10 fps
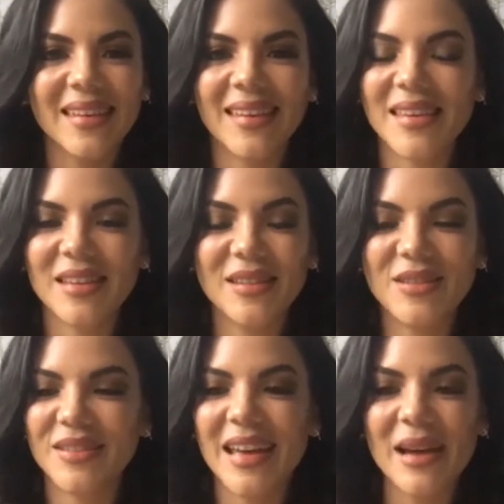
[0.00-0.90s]
it
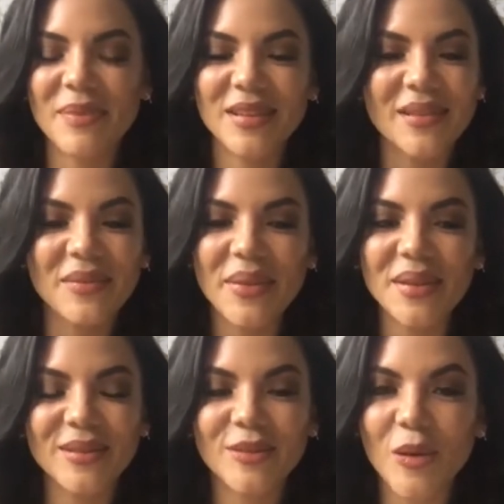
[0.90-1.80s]
just happened
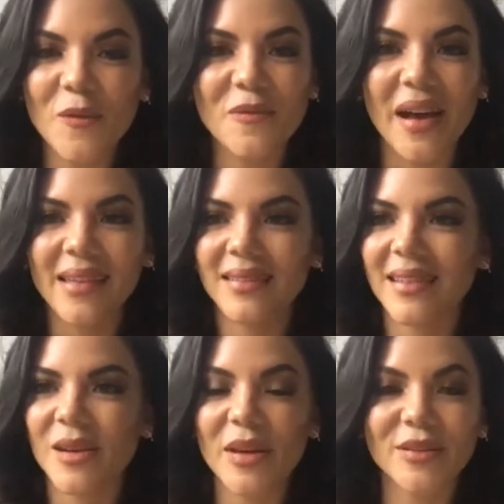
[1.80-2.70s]
everything so fast, and
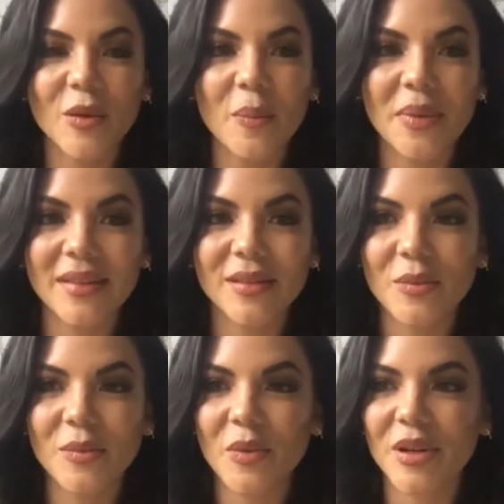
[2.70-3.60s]
I was so busy
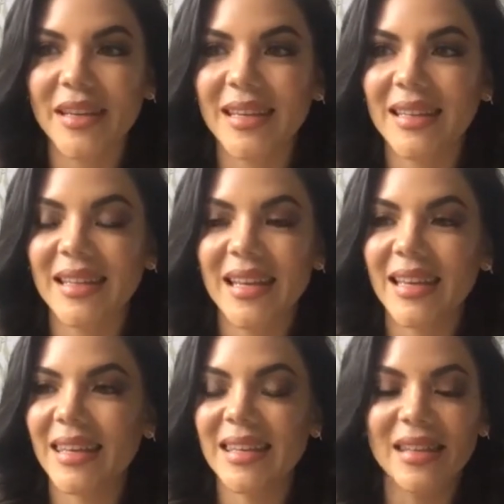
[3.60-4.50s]
working
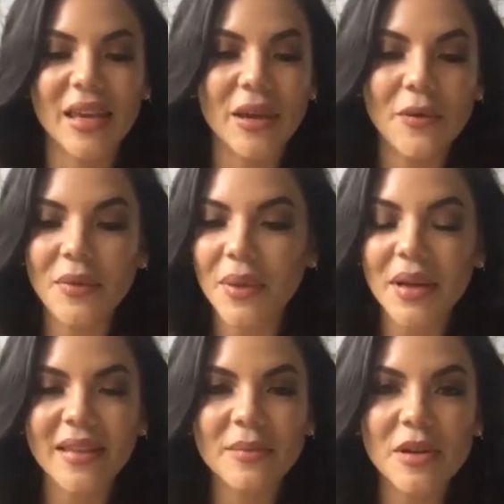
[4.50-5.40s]
in everything
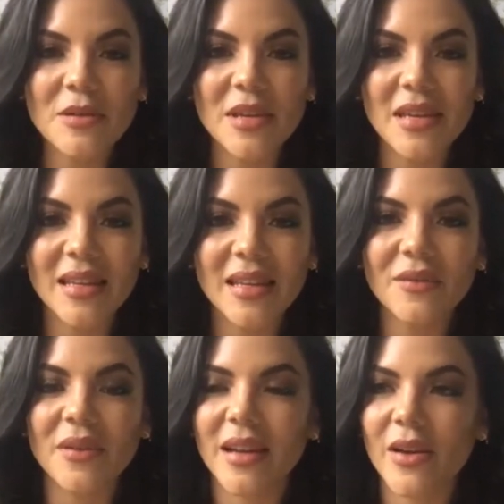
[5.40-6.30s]
at the very beginning.
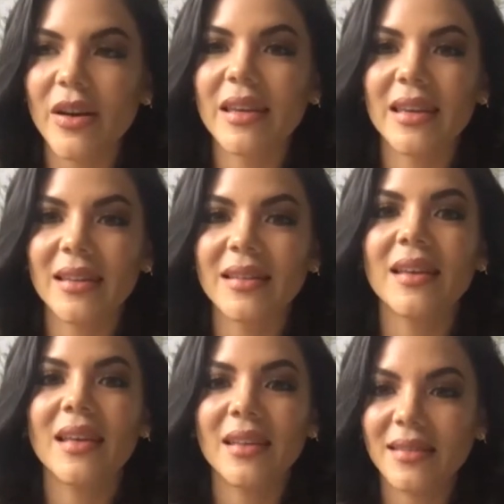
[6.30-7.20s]
Right now I can
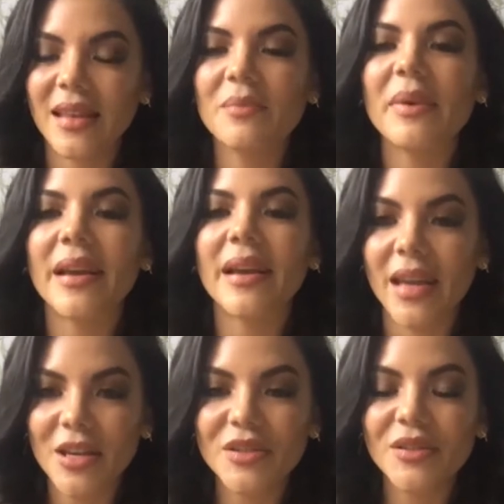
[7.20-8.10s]
take
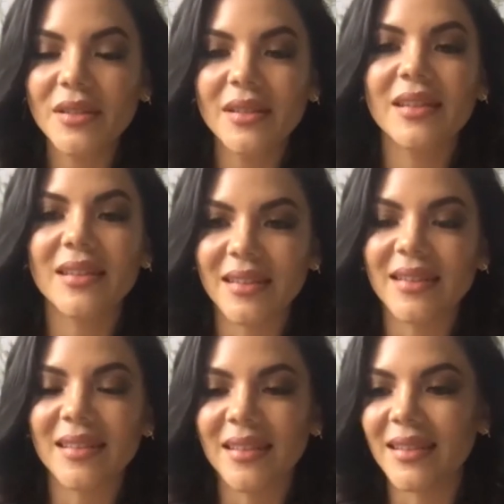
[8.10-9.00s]
vacation
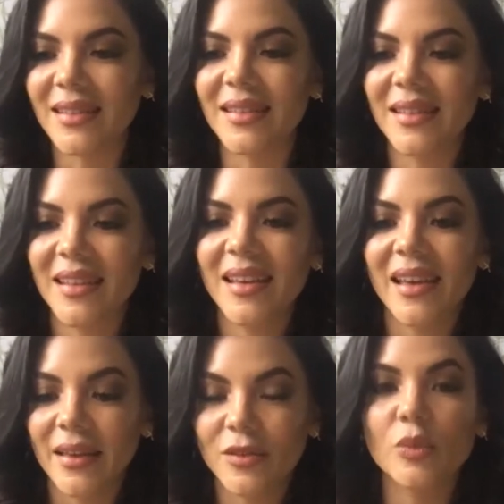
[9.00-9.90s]

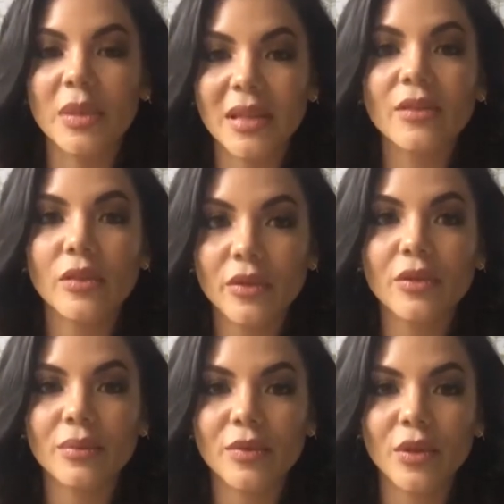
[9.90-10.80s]
And to me, that's
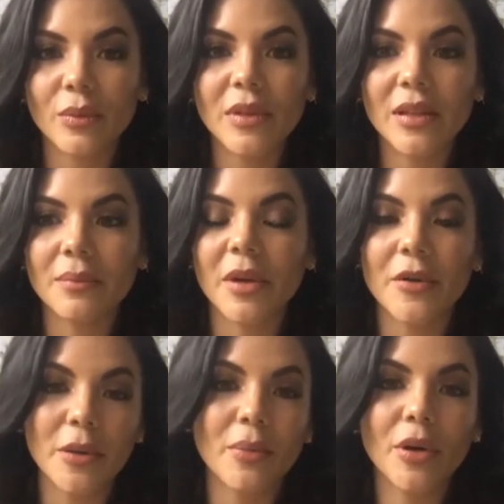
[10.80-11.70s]
also something
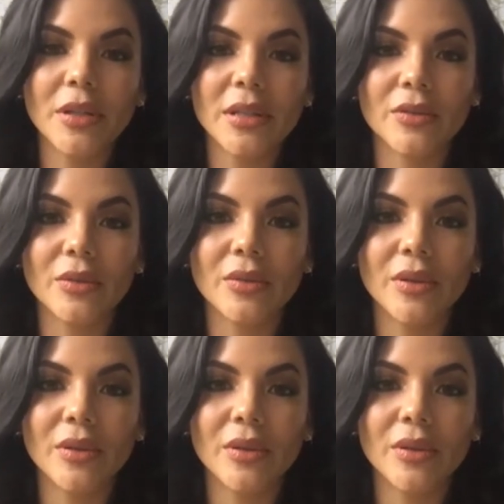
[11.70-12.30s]
very important to do,